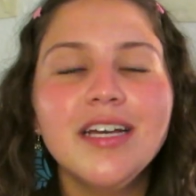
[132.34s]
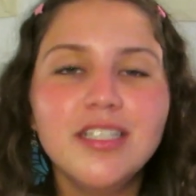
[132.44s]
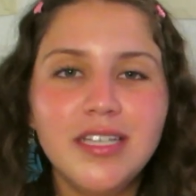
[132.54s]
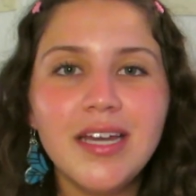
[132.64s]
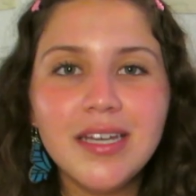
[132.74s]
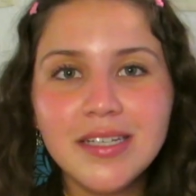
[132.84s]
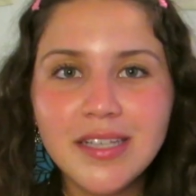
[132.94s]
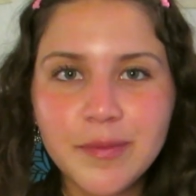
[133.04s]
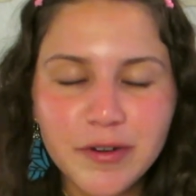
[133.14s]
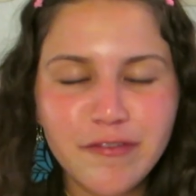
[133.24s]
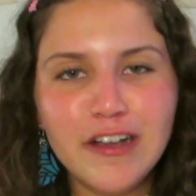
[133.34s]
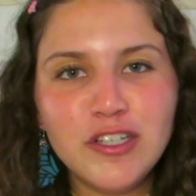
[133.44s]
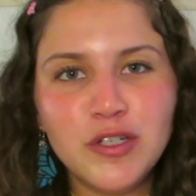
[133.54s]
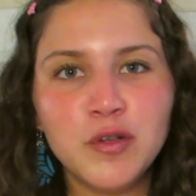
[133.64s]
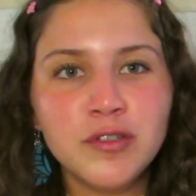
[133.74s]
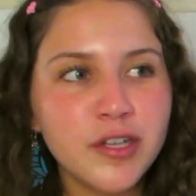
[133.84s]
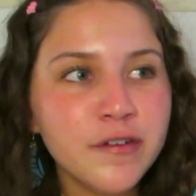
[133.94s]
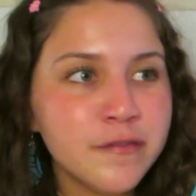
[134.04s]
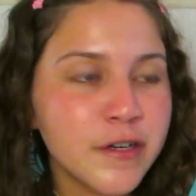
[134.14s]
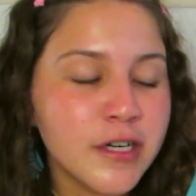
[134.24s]
Jay is a professional
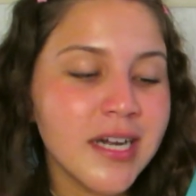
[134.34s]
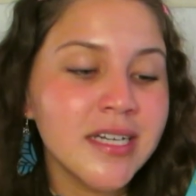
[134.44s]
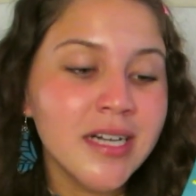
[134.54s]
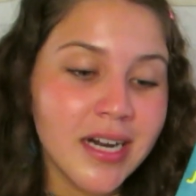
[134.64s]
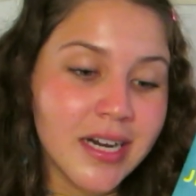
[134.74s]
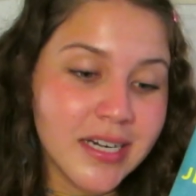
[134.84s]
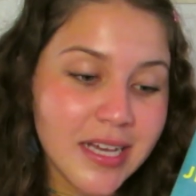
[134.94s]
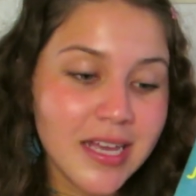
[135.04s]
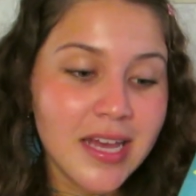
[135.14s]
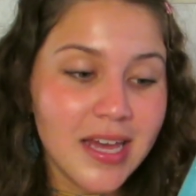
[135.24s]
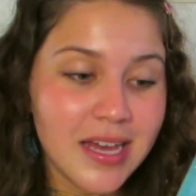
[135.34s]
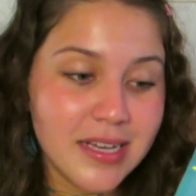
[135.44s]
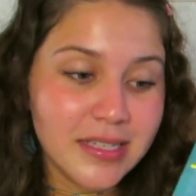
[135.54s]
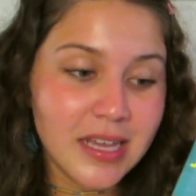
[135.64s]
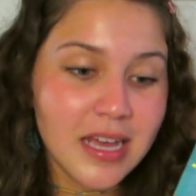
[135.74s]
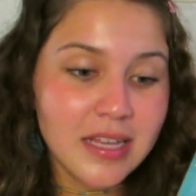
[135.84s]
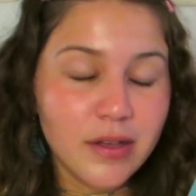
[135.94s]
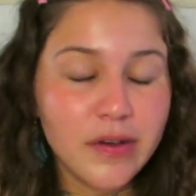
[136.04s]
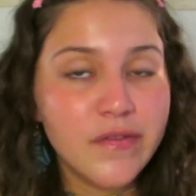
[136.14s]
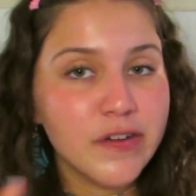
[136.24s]
surfer and Hud is
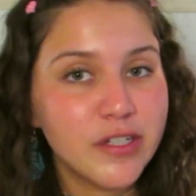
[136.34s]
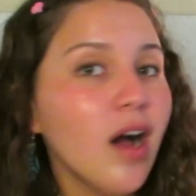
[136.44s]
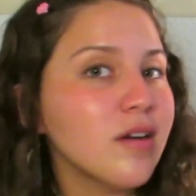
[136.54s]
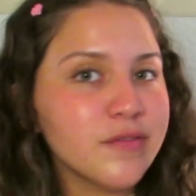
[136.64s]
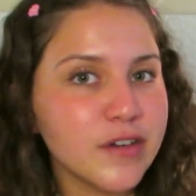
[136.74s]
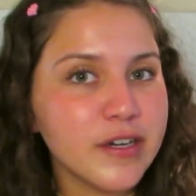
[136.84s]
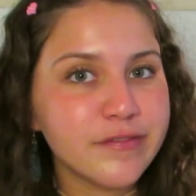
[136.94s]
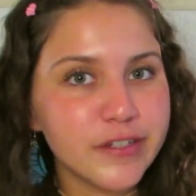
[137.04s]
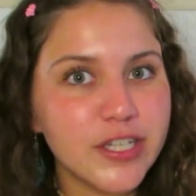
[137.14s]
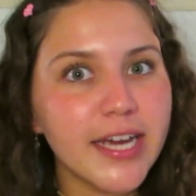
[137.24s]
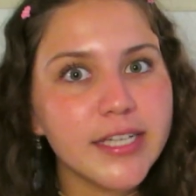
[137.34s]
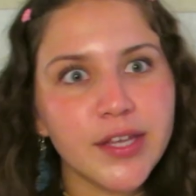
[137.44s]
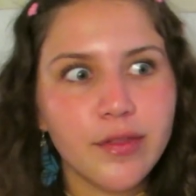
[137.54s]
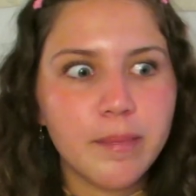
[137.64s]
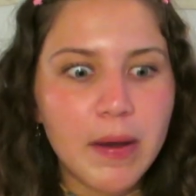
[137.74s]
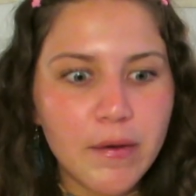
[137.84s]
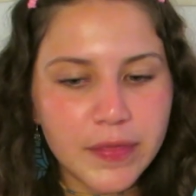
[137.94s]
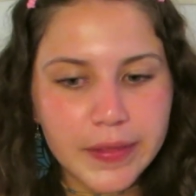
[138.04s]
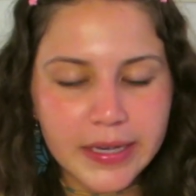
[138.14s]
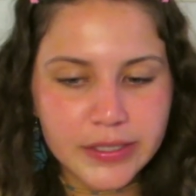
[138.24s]
the photographer for Jay, so they're
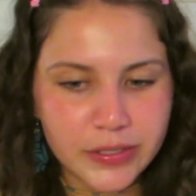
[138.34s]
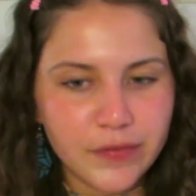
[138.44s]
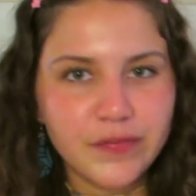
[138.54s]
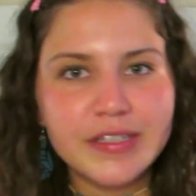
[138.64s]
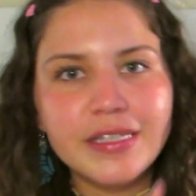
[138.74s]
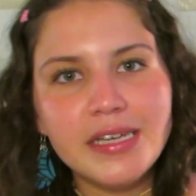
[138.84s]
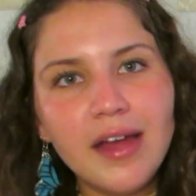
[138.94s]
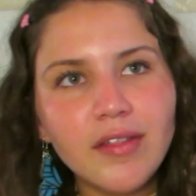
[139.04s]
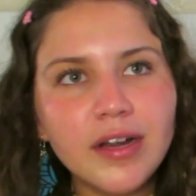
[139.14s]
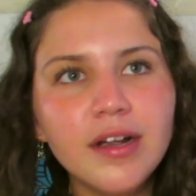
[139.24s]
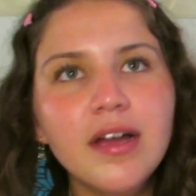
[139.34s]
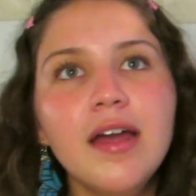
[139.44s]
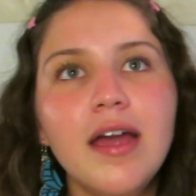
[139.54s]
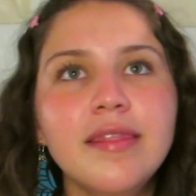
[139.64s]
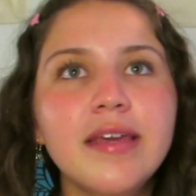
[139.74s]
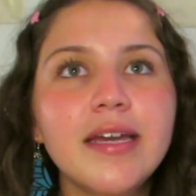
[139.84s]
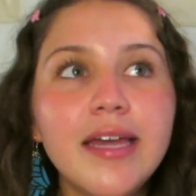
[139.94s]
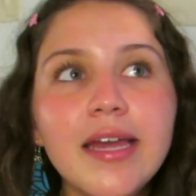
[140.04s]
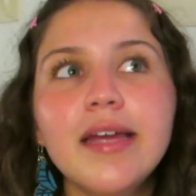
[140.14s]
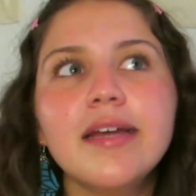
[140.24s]
both like surfing together. And then
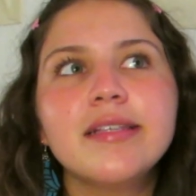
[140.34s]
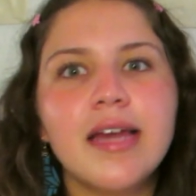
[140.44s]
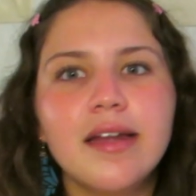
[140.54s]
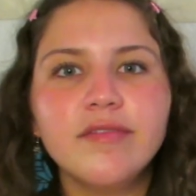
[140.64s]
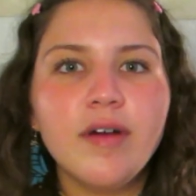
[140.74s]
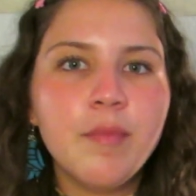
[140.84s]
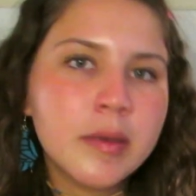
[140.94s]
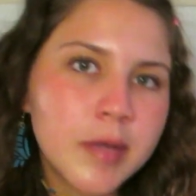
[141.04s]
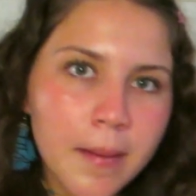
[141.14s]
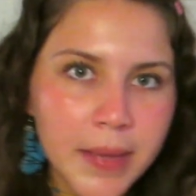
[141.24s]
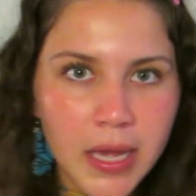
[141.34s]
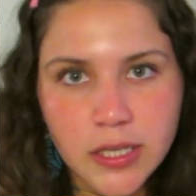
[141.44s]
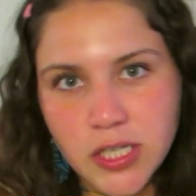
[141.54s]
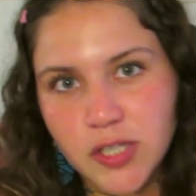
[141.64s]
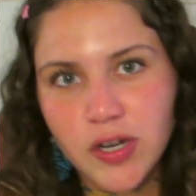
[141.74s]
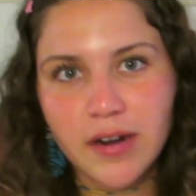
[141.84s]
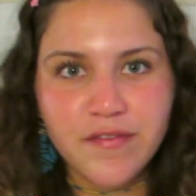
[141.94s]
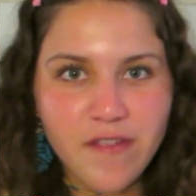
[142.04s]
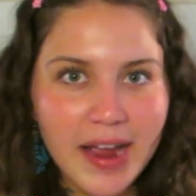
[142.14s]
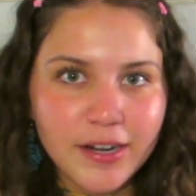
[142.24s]
Kit is kind of up and coming. She's trying to
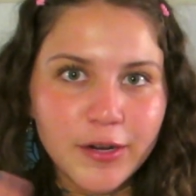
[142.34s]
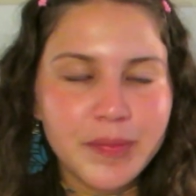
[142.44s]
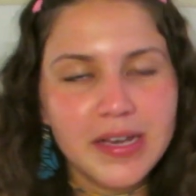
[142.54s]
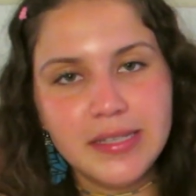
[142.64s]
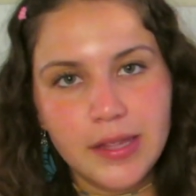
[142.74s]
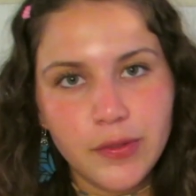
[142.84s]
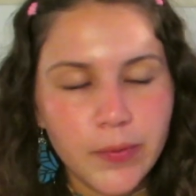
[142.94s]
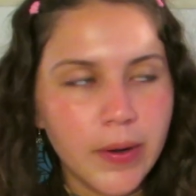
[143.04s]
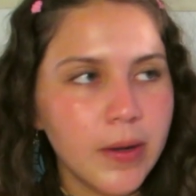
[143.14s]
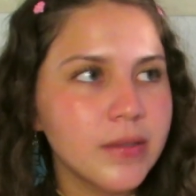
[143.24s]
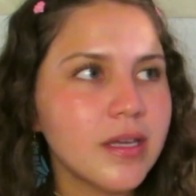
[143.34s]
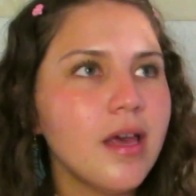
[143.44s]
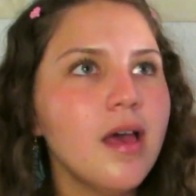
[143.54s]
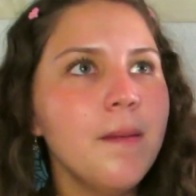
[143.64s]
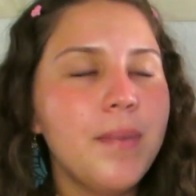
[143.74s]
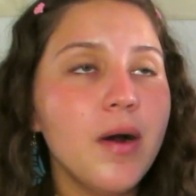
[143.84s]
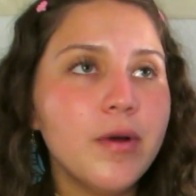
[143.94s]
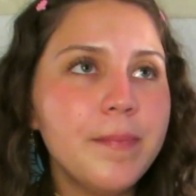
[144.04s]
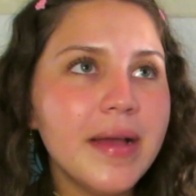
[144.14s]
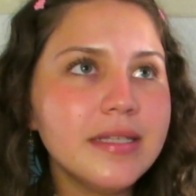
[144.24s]
find her place in the world, but
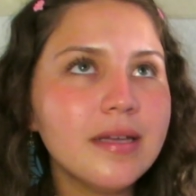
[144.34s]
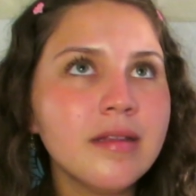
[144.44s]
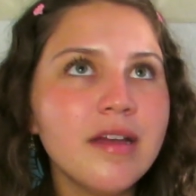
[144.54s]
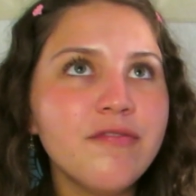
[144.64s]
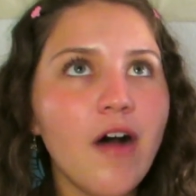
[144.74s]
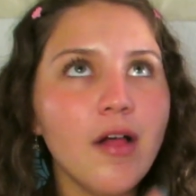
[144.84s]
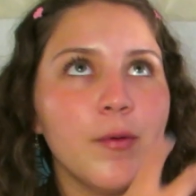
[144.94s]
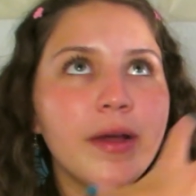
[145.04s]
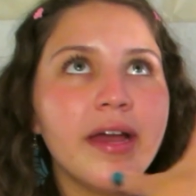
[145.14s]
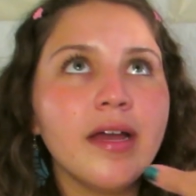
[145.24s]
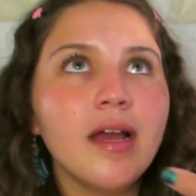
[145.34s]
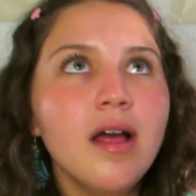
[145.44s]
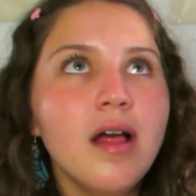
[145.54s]
we're basically following